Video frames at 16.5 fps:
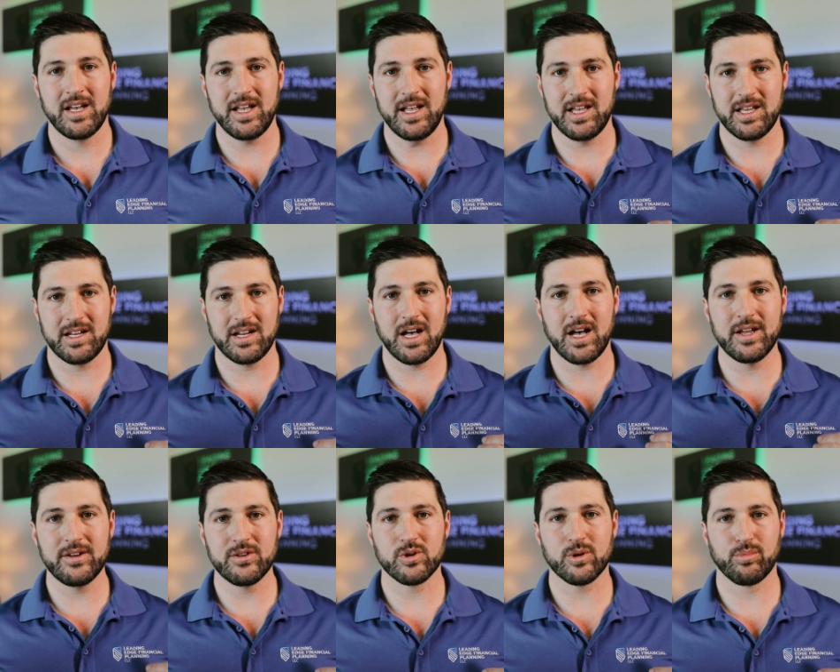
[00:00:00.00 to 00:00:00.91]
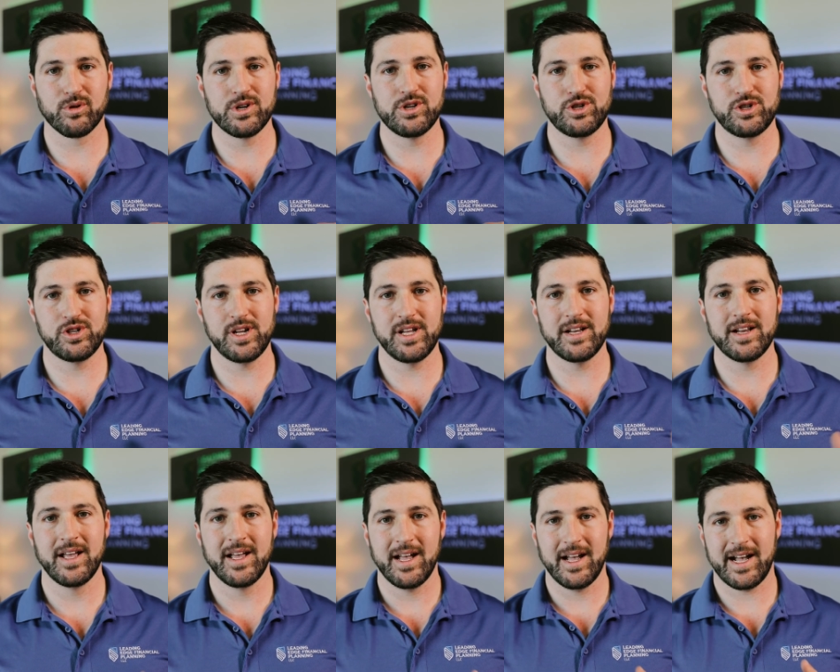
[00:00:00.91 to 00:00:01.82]
and
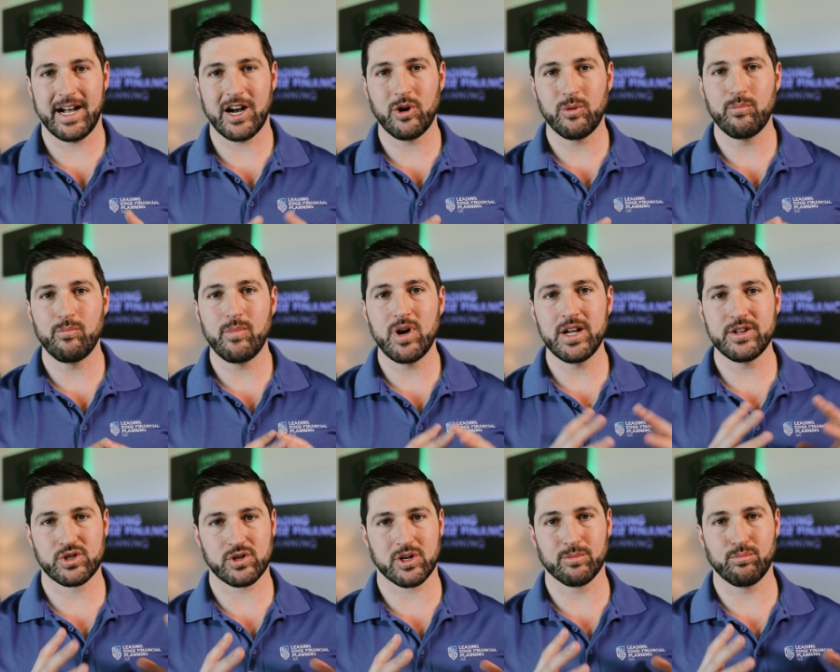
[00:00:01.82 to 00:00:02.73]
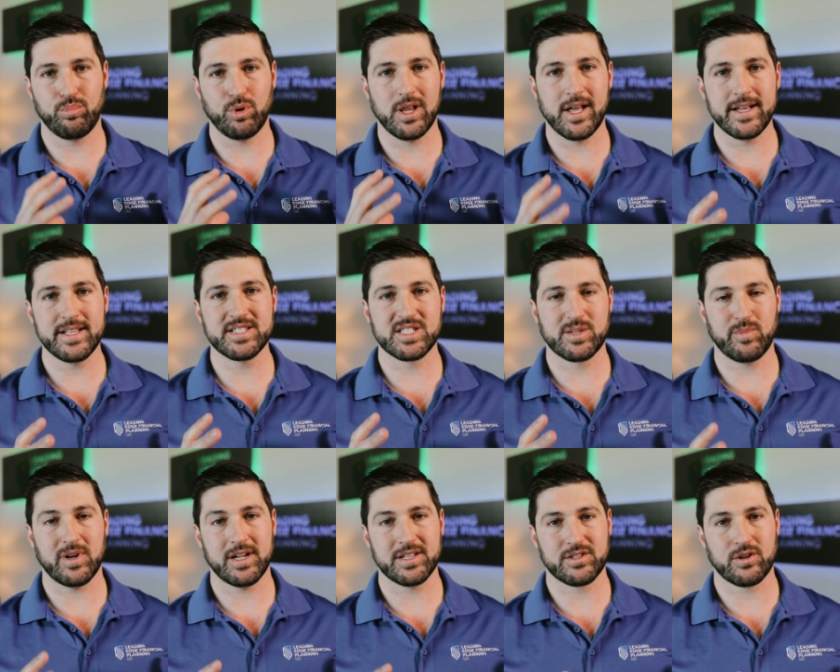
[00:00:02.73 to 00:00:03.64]
underappreciate how much our blind
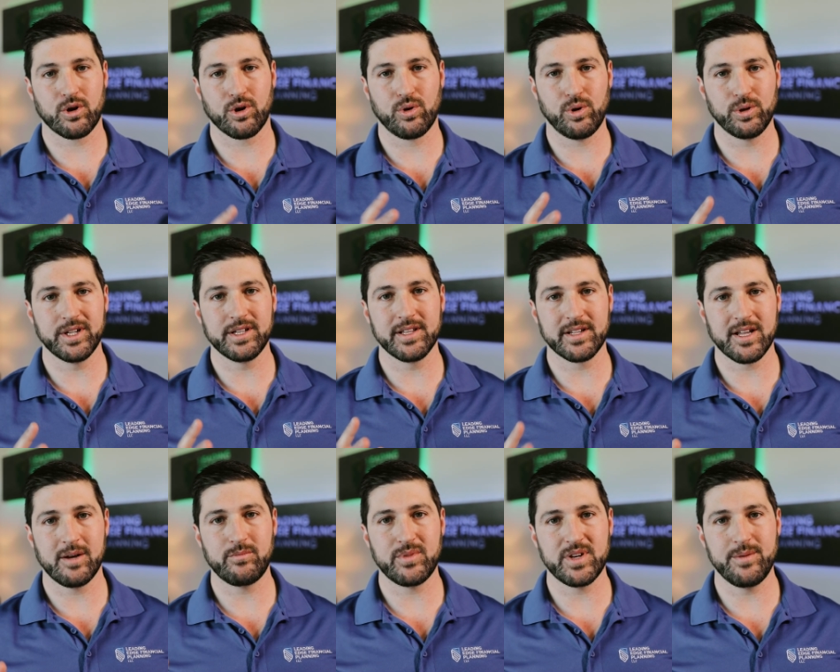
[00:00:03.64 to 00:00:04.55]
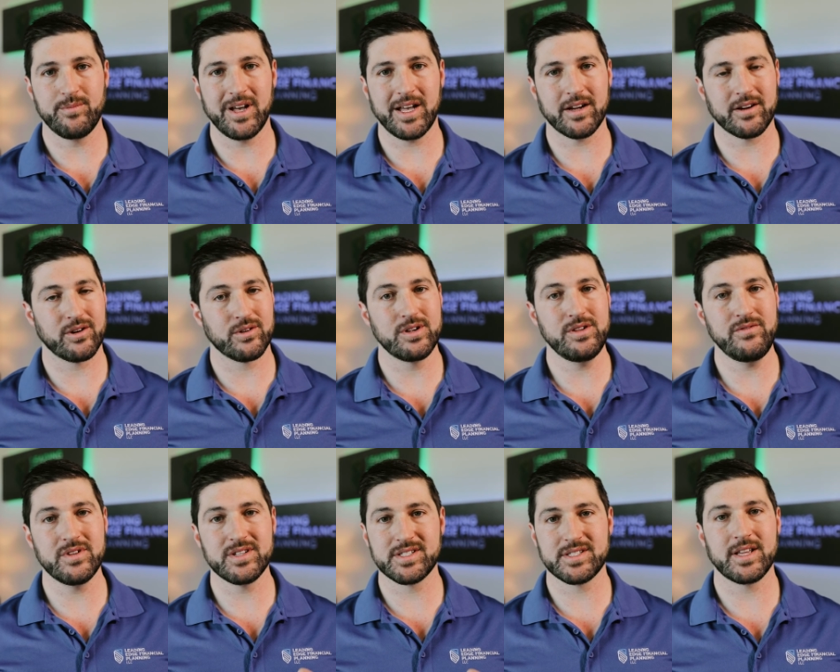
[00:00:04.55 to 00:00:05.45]
spots are holding the company back or
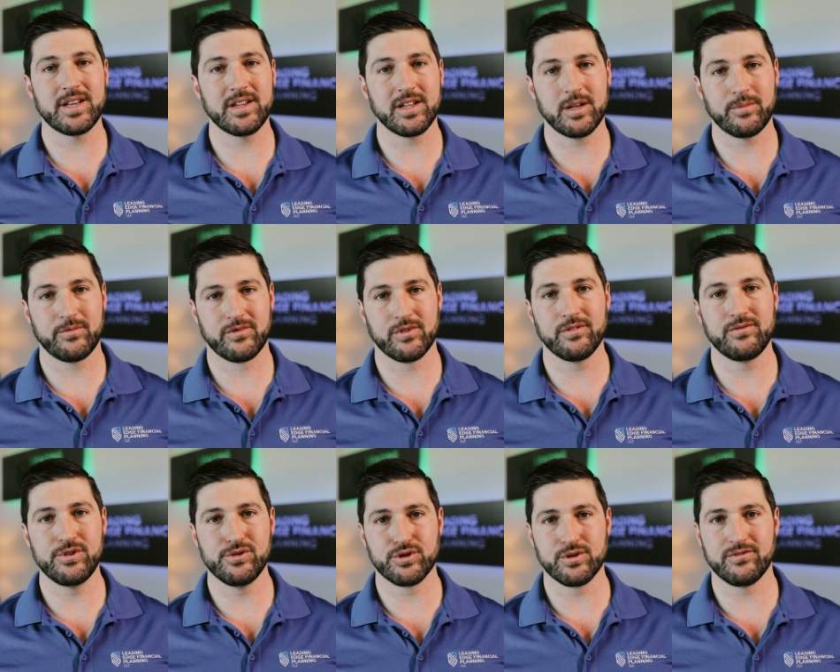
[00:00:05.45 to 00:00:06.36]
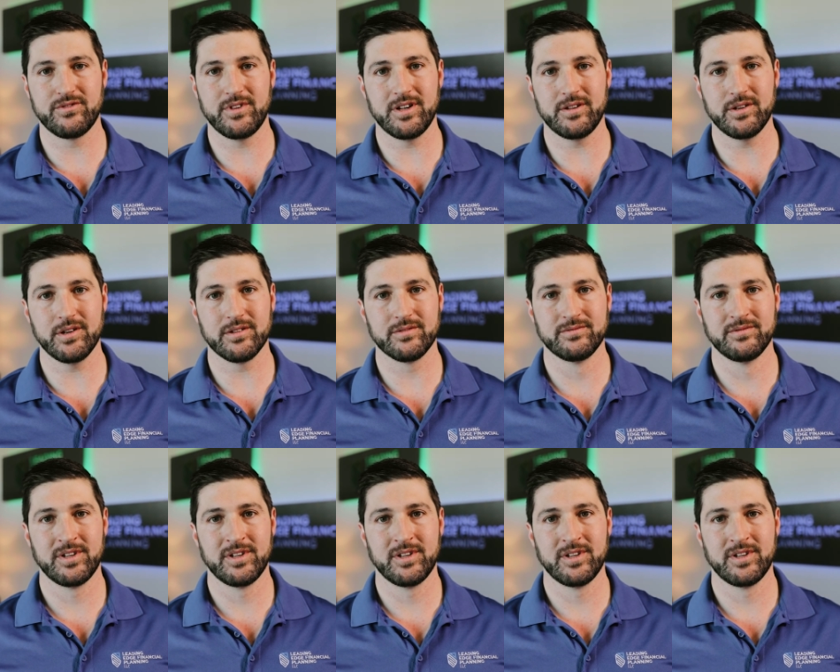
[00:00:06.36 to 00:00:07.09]
even setting up for a future failure.